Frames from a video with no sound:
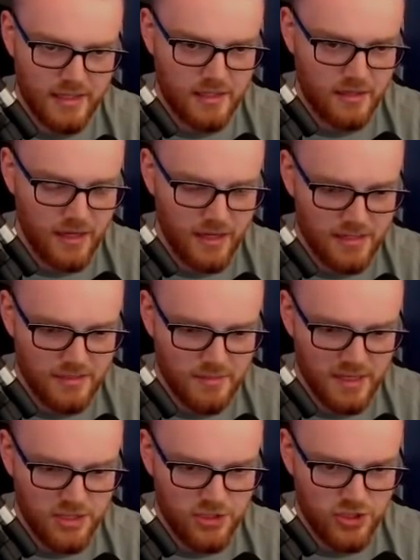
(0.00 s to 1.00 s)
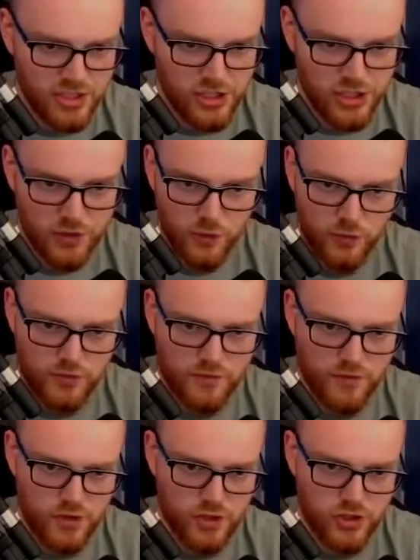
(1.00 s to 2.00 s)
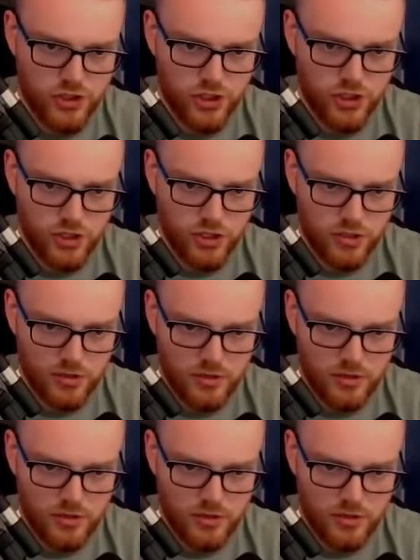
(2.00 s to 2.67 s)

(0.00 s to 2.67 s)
could cause some major issues for sure.